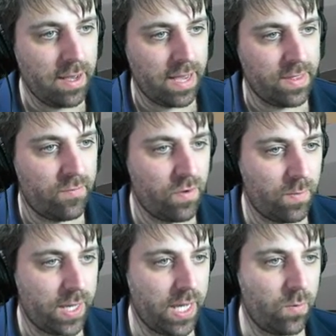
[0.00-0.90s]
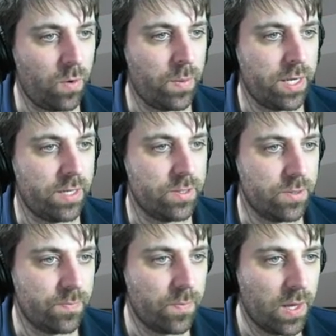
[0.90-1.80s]
And then from here, what we're going
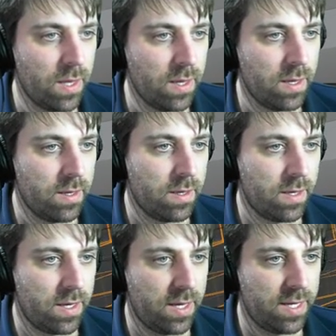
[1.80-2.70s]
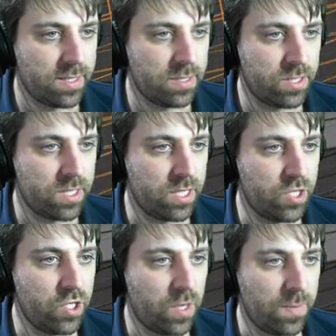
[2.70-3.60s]
to do is just going to
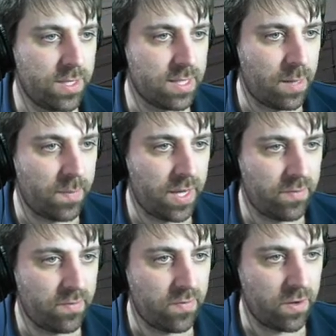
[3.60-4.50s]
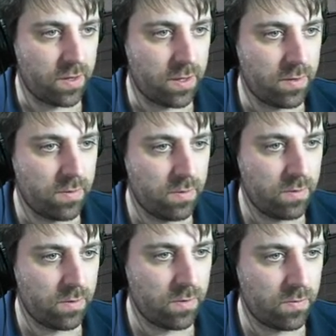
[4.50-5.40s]
chop this up even further.
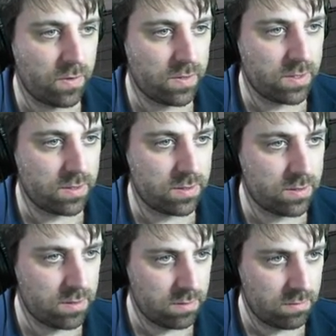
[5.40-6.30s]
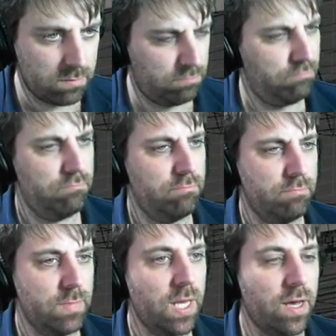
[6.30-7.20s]
So for instance,
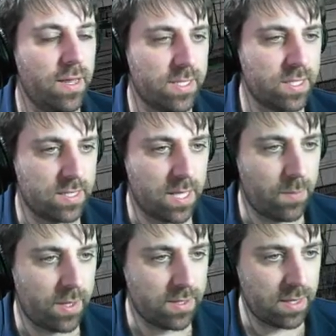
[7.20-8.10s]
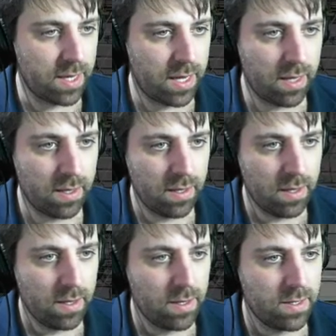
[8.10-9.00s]
oh, that's because of that piece there.
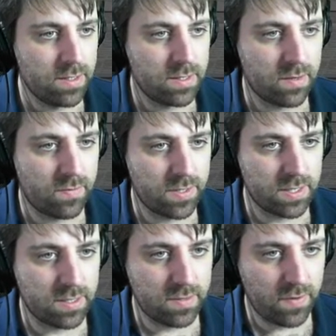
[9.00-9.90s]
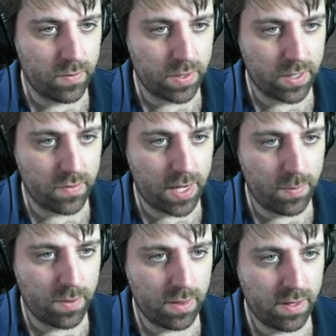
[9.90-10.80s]
So for instance, if I want to
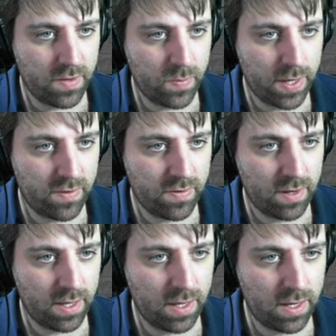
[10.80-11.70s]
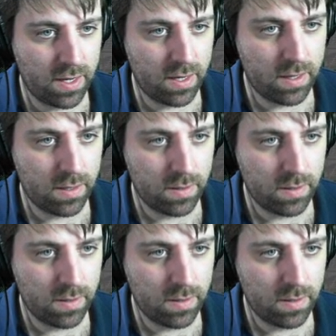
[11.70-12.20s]
grab this piece in here,